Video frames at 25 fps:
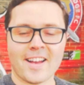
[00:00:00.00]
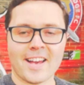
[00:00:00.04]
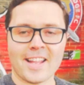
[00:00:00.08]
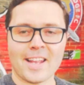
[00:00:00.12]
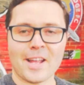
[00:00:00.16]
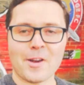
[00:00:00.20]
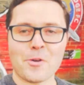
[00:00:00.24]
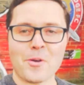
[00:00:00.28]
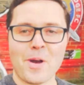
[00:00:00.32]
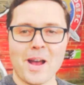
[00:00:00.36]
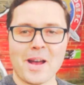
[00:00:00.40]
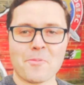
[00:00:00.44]

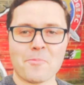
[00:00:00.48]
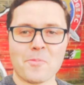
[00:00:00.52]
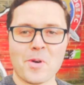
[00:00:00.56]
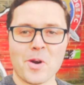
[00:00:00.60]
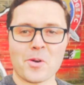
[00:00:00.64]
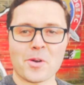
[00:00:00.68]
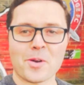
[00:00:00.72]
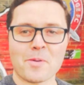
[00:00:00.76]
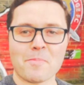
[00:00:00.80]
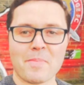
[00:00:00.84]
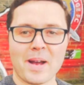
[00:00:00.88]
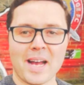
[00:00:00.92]
Hello and
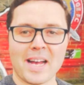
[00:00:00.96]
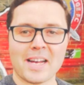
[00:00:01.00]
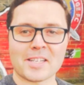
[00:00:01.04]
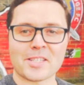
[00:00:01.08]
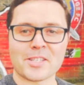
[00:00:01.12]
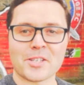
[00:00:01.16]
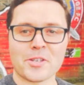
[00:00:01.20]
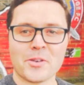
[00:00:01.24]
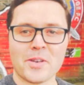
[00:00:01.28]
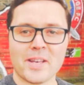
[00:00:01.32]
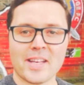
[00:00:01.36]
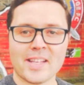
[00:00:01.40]
welcome back
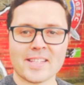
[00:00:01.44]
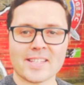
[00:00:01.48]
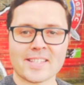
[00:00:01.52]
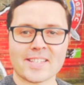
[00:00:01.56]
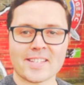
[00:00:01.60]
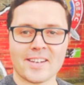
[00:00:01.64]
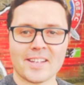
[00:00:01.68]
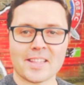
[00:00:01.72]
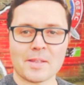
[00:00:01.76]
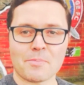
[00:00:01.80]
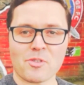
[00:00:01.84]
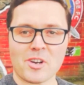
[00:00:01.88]
to
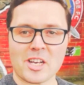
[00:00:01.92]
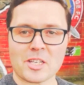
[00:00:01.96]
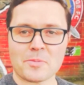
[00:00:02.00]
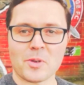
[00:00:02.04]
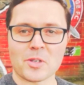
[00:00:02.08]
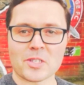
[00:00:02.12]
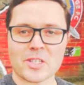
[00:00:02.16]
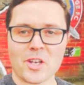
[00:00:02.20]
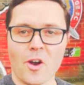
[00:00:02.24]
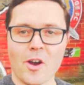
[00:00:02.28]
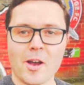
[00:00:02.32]
Inside the Press Box.